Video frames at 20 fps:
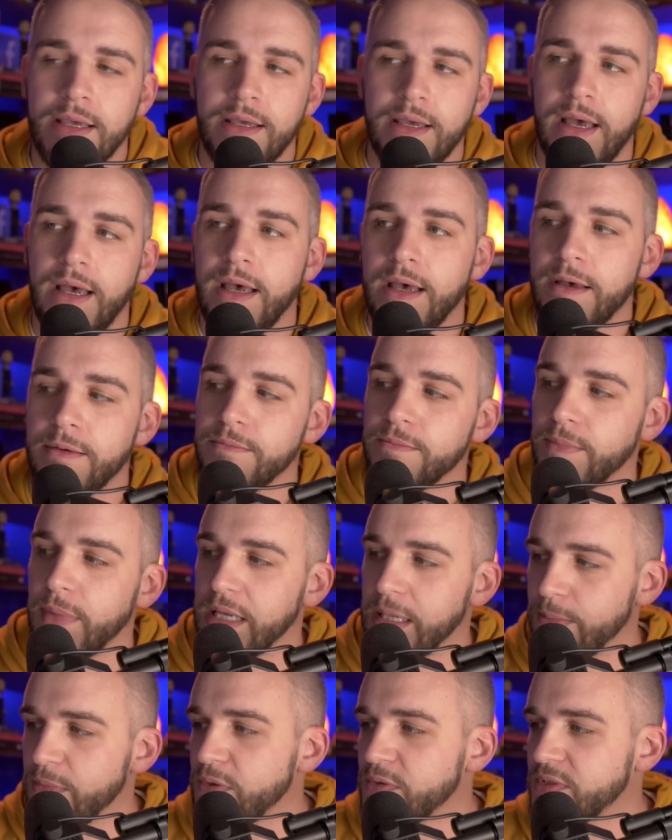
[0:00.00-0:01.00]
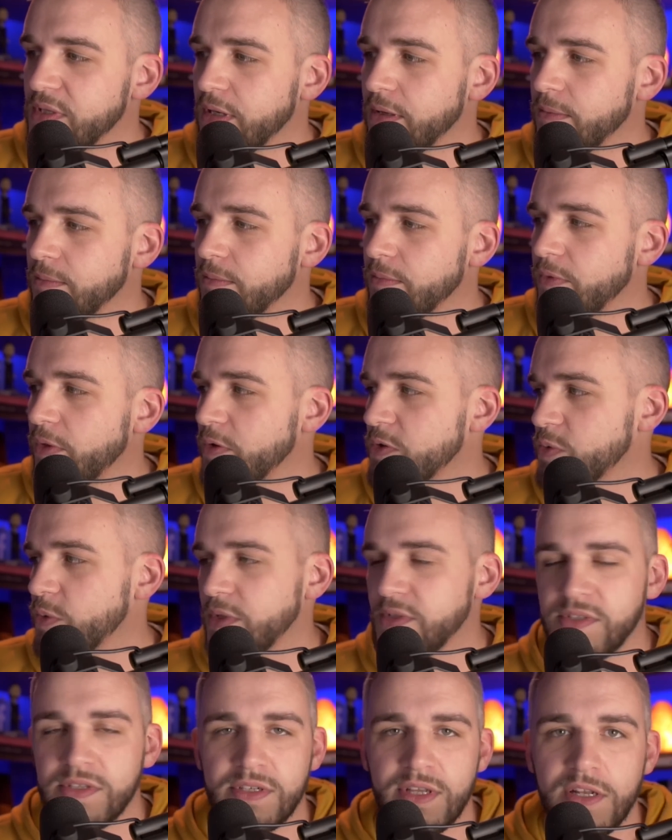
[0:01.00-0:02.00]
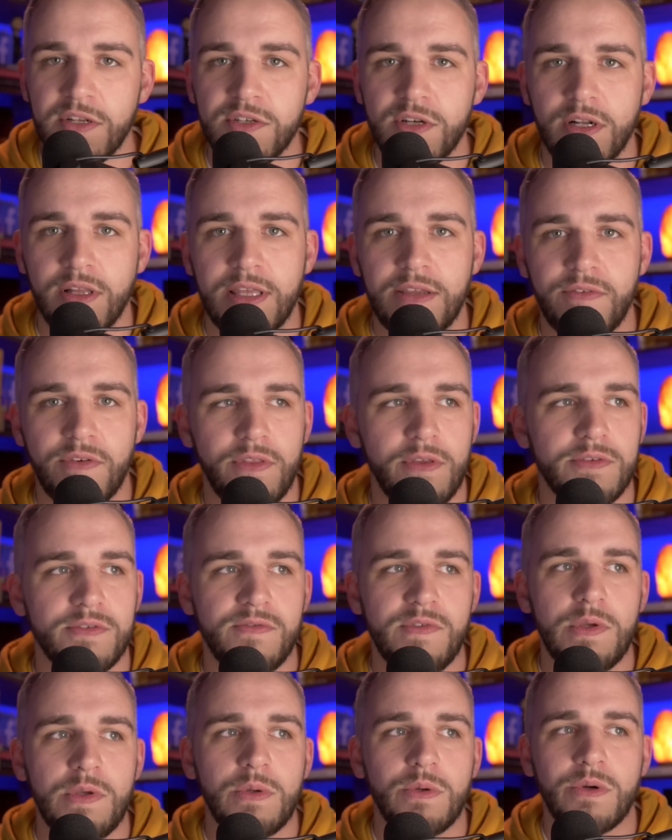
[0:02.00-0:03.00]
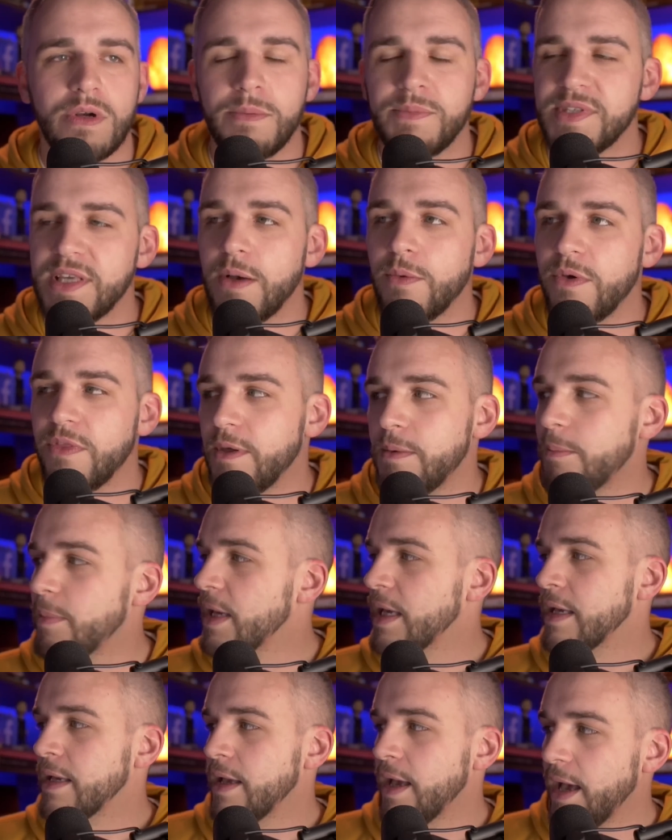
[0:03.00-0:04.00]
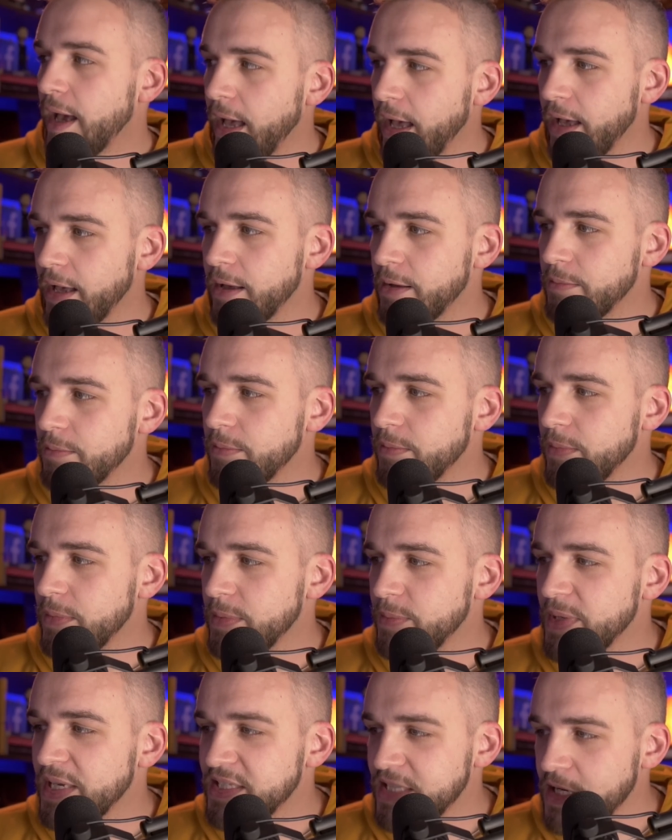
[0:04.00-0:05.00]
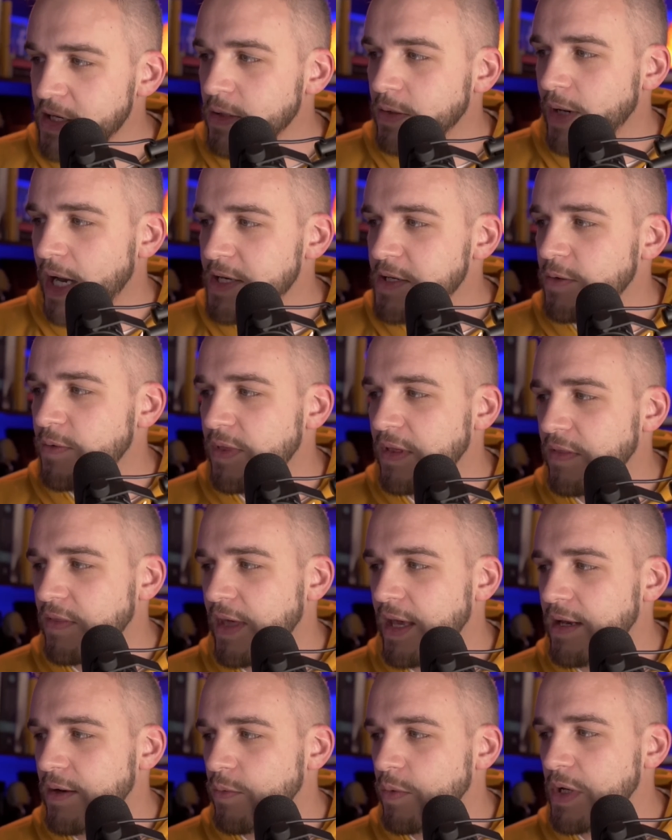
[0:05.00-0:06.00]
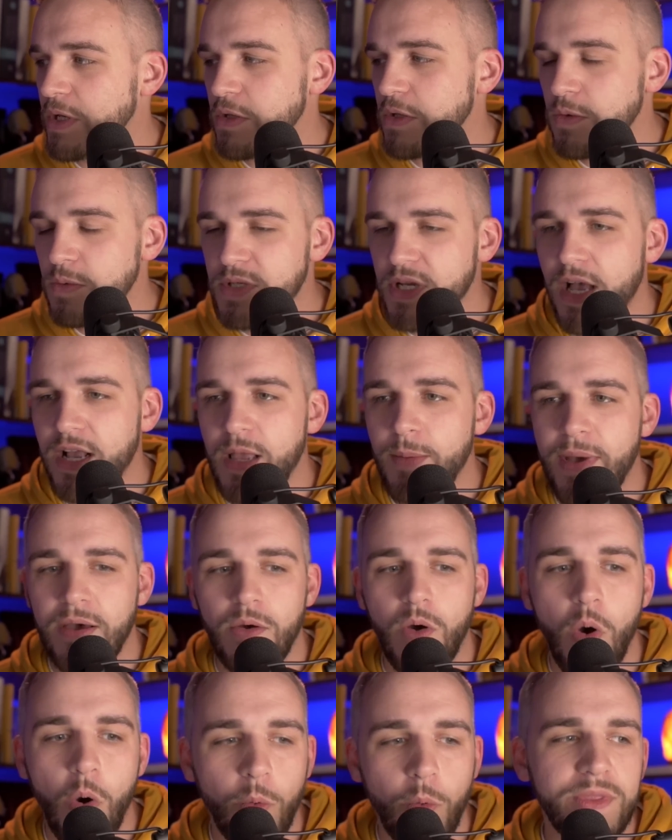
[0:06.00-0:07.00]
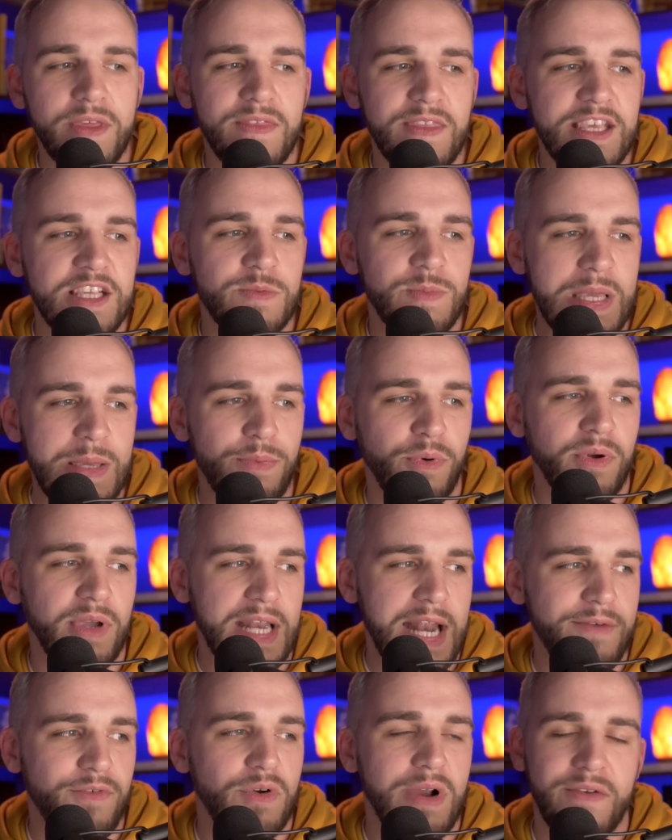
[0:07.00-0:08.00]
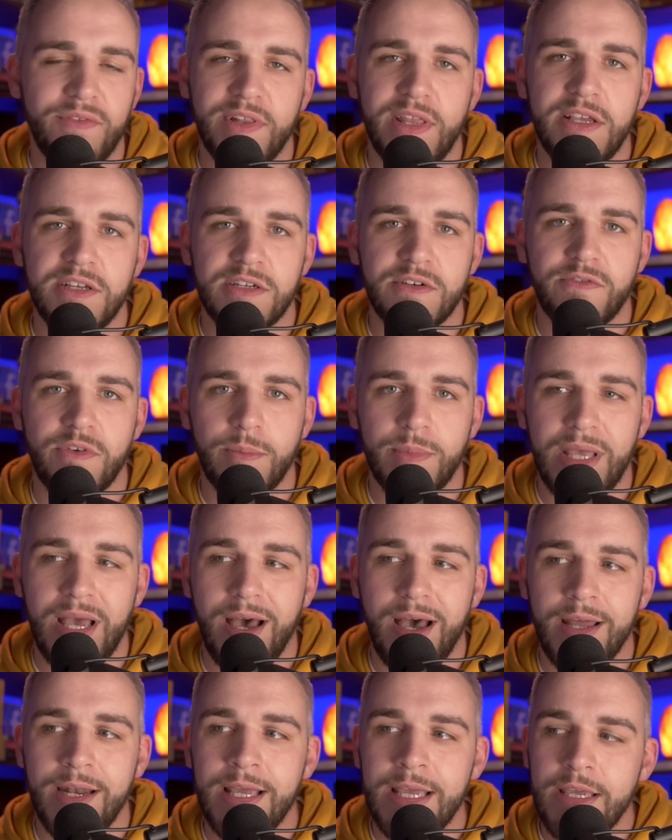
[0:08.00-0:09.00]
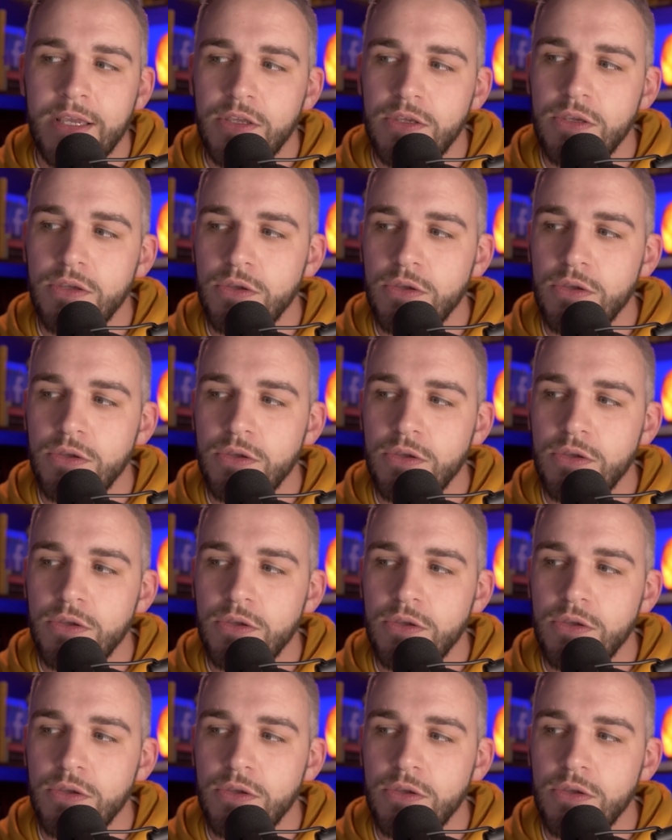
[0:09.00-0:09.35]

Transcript: Um, and I'm using those words intentionally for those of you who are upset with them, um, because I do. I do think that when you talk about only these people can have a revelation from God, you're